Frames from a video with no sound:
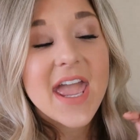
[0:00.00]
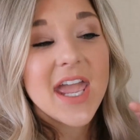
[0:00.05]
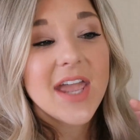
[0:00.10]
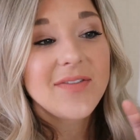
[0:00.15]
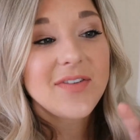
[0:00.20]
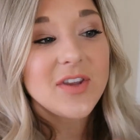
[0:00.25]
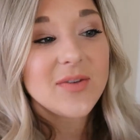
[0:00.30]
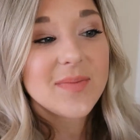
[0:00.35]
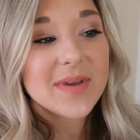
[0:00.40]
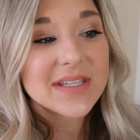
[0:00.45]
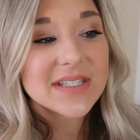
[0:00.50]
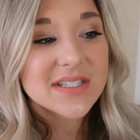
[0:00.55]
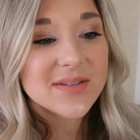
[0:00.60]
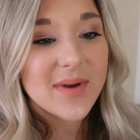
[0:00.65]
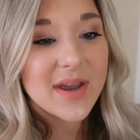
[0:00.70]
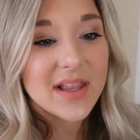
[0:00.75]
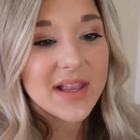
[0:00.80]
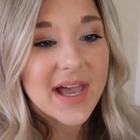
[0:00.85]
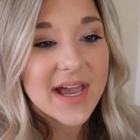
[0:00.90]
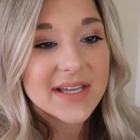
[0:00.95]
if you missed
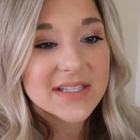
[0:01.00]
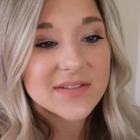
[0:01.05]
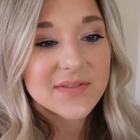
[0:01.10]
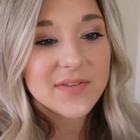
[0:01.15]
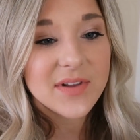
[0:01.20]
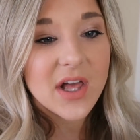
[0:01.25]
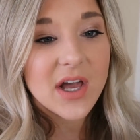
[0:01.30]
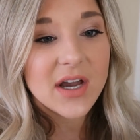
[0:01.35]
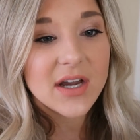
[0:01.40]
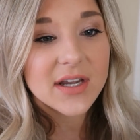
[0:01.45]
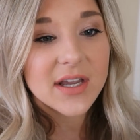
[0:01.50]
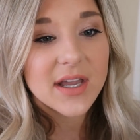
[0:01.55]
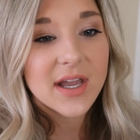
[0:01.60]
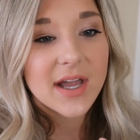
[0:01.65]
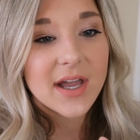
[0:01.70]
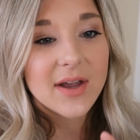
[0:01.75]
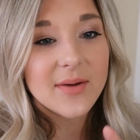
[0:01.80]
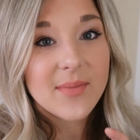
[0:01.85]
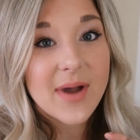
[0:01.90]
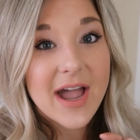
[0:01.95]
my last vlog,
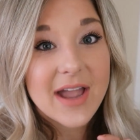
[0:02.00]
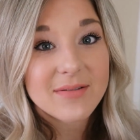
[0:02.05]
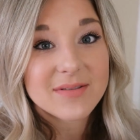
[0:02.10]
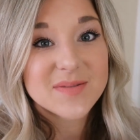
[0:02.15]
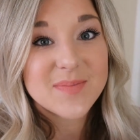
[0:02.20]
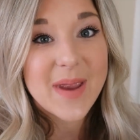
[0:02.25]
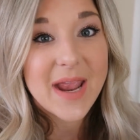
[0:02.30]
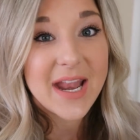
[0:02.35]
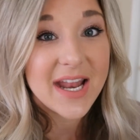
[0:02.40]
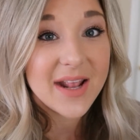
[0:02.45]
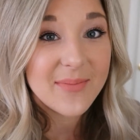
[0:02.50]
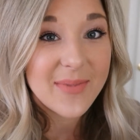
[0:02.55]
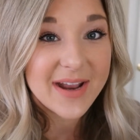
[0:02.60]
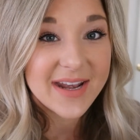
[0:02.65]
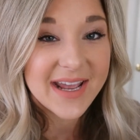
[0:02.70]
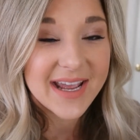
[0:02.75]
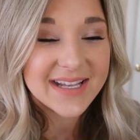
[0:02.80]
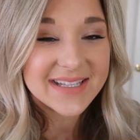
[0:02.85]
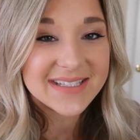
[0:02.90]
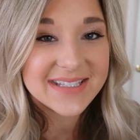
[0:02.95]
I was painting my
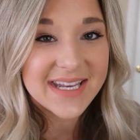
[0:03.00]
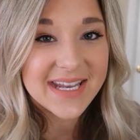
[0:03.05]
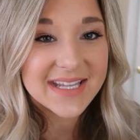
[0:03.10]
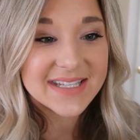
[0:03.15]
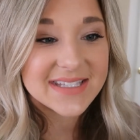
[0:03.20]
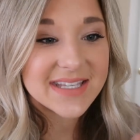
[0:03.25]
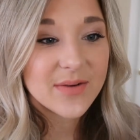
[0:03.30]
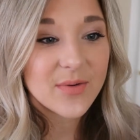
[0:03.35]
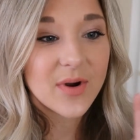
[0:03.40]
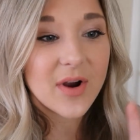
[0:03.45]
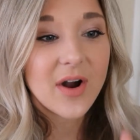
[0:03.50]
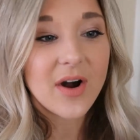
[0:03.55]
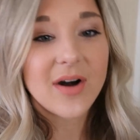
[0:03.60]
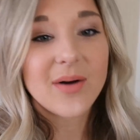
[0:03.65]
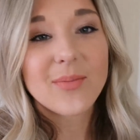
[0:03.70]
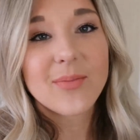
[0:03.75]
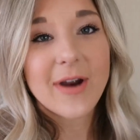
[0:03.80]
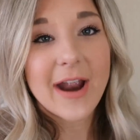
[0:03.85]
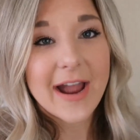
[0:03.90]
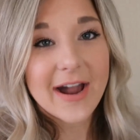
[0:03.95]
nightstands. They were
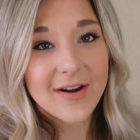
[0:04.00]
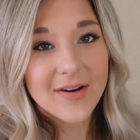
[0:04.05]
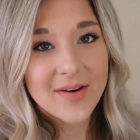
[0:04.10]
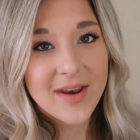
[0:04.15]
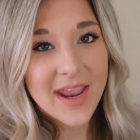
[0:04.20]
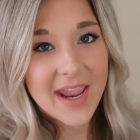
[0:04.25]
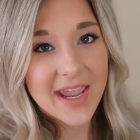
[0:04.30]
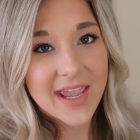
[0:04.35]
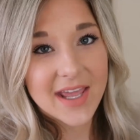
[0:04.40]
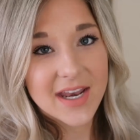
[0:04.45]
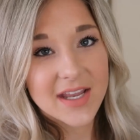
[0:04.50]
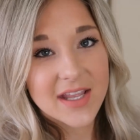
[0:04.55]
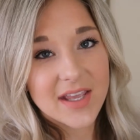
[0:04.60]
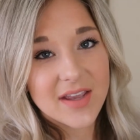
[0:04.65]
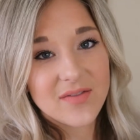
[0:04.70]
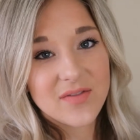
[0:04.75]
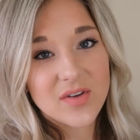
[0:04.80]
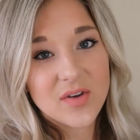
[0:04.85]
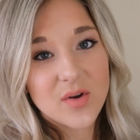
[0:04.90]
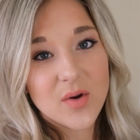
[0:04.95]
all brown, and
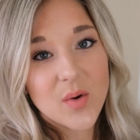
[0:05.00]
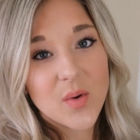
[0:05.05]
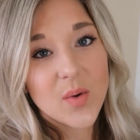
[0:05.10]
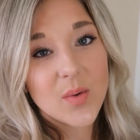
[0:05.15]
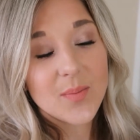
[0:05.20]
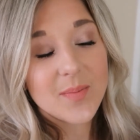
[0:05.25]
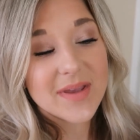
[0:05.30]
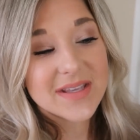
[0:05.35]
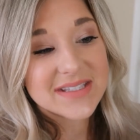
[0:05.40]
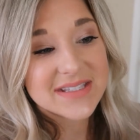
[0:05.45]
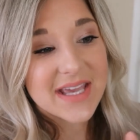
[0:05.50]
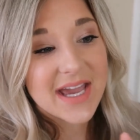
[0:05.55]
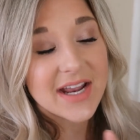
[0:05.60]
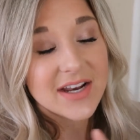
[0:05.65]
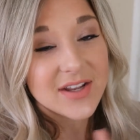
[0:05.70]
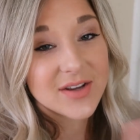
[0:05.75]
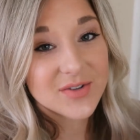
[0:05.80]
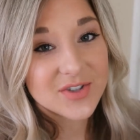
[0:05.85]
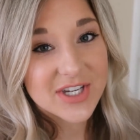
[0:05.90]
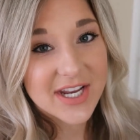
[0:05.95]
if you missed
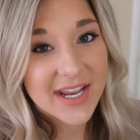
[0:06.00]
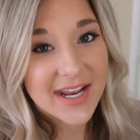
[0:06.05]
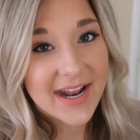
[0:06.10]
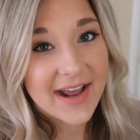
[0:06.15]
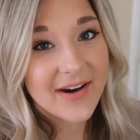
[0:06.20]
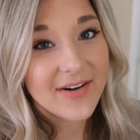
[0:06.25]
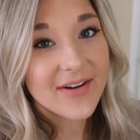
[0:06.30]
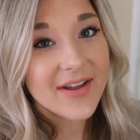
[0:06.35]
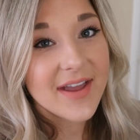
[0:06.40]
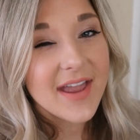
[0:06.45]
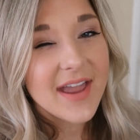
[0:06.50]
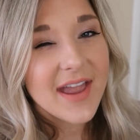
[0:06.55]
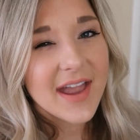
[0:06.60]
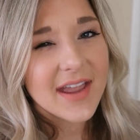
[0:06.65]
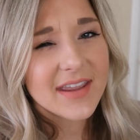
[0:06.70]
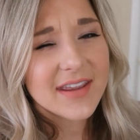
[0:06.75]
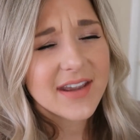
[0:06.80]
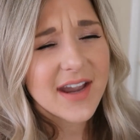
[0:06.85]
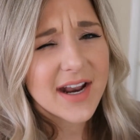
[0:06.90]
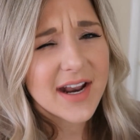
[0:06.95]
that, go check it out
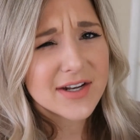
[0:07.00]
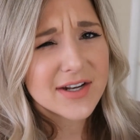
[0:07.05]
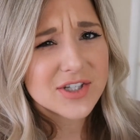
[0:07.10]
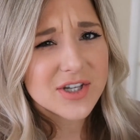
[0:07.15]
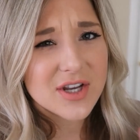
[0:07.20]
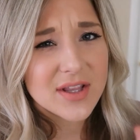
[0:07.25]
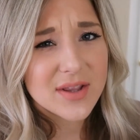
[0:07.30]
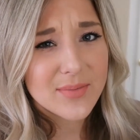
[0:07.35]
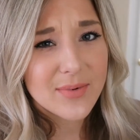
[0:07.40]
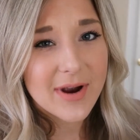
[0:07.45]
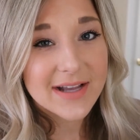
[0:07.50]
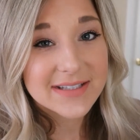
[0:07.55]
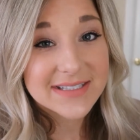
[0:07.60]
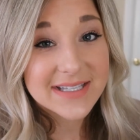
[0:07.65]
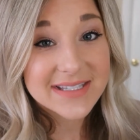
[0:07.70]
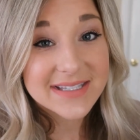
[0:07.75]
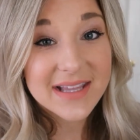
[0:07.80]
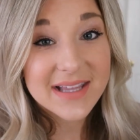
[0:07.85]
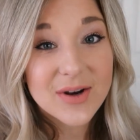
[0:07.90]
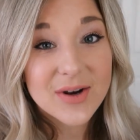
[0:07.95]
and kind of show you the
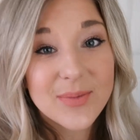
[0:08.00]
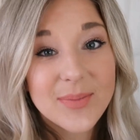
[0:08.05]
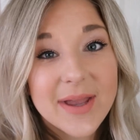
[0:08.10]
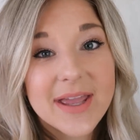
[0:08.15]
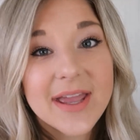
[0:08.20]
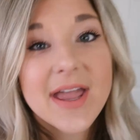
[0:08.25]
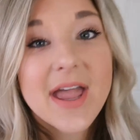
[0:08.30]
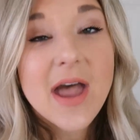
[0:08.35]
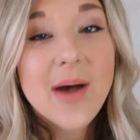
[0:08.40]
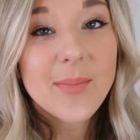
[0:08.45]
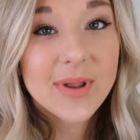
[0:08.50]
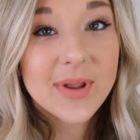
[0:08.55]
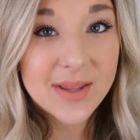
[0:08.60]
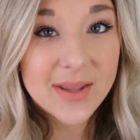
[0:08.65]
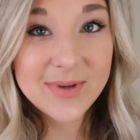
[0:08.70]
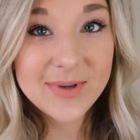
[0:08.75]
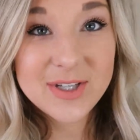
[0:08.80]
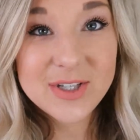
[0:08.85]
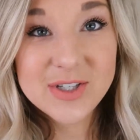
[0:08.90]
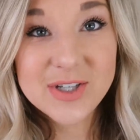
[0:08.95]
process a little bit. But
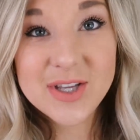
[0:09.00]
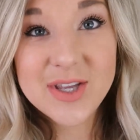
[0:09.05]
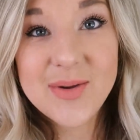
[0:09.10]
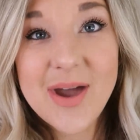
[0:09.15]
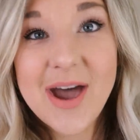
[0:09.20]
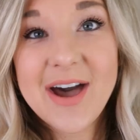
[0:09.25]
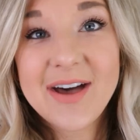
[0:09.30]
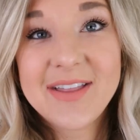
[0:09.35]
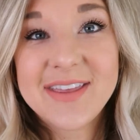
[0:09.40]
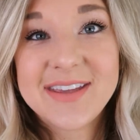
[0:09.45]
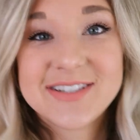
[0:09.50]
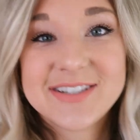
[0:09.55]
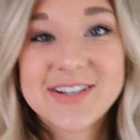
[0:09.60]
let me show you how they